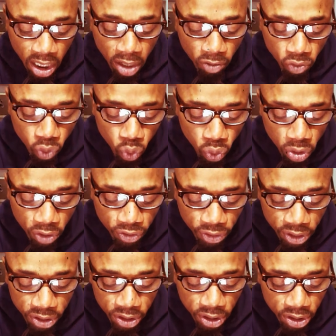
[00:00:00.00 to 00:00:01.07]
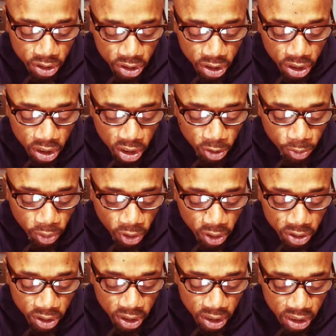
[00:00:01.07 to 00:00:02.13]
and rule the fish of the sea, the
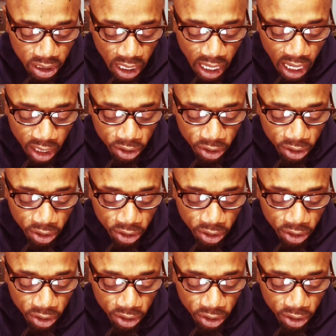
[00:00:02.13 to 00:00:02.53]
birds of the sky,